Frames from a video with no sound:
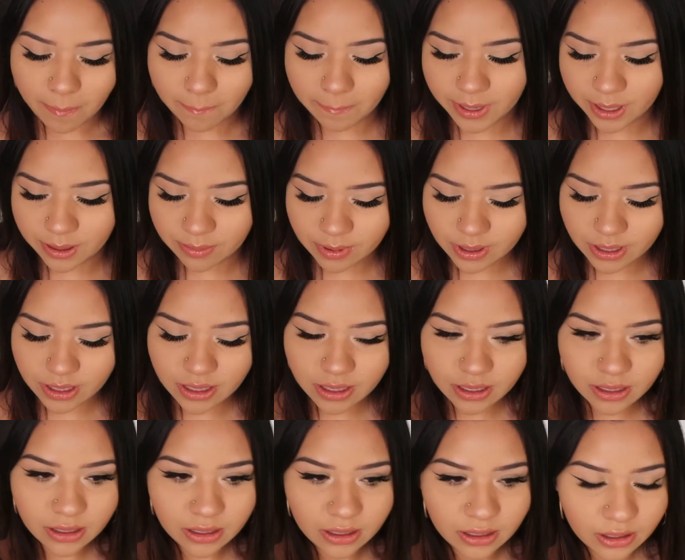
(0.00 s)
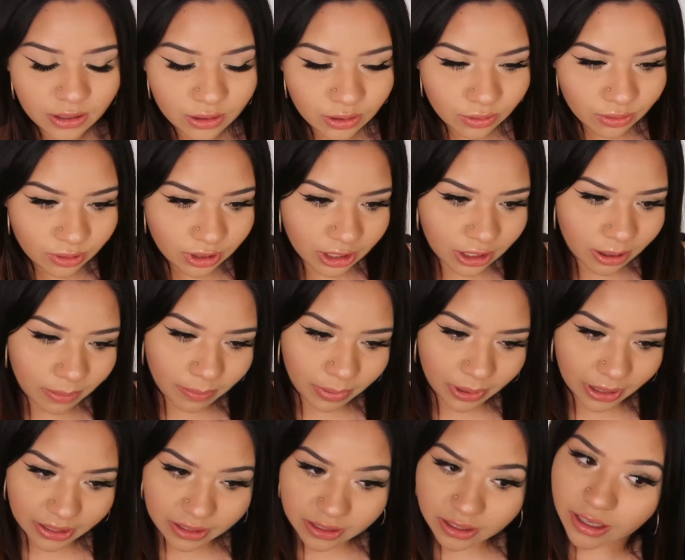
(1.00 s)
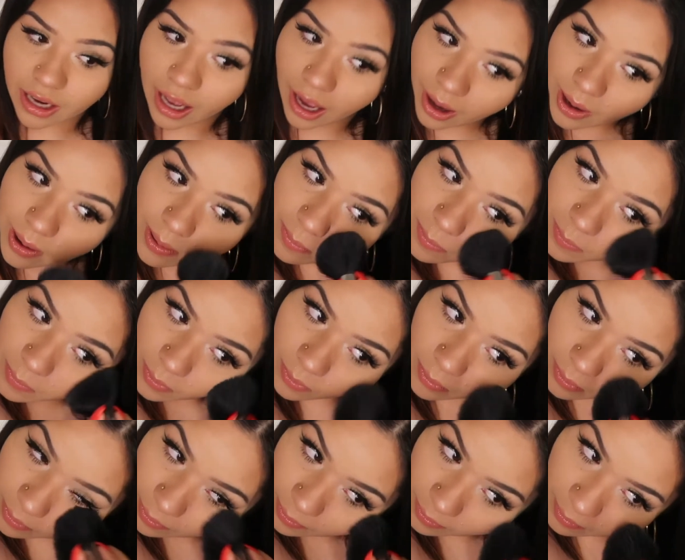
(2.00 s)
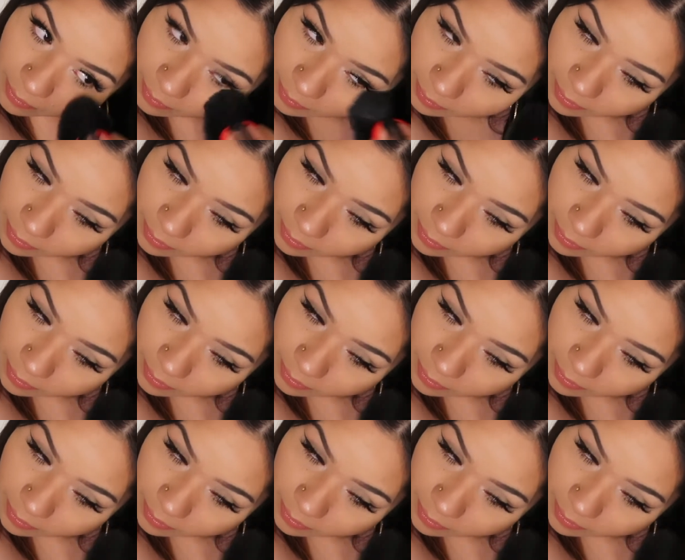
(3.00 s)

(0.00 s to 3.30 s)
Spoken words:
Maybe you need to blend it out more.